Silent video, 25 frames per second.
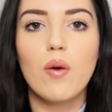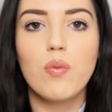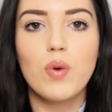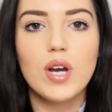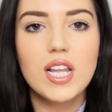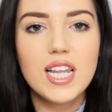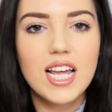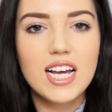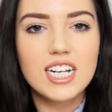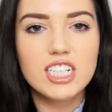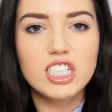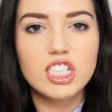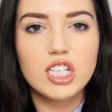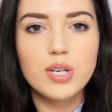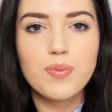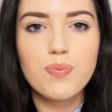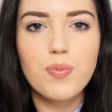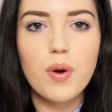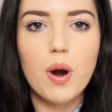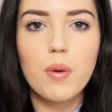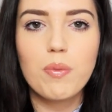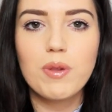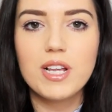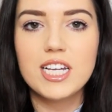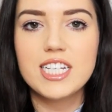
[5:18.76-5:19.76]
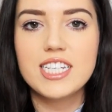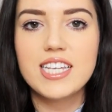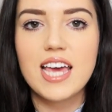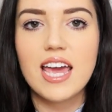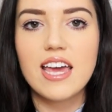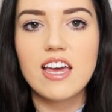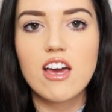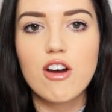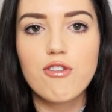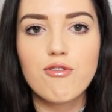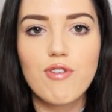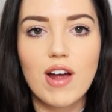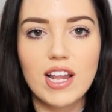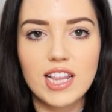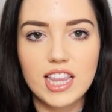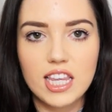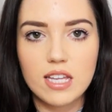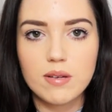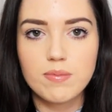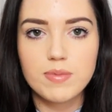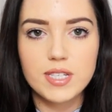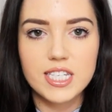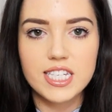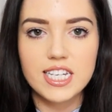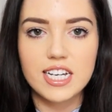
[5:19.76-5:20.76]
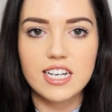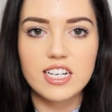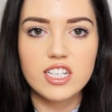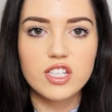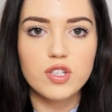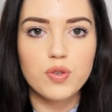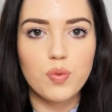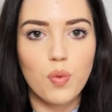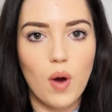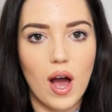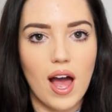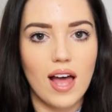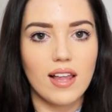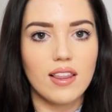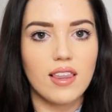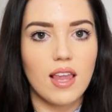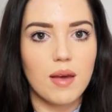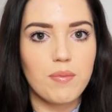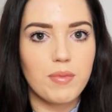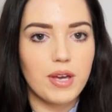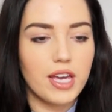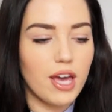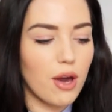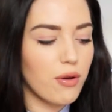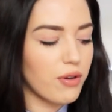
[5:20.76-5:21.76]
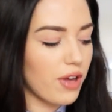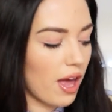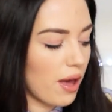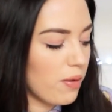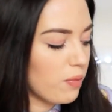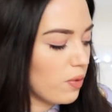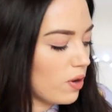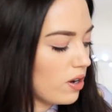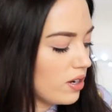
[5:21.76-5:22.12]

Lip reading: I will actually probably take a red lipstick as well. Let me go get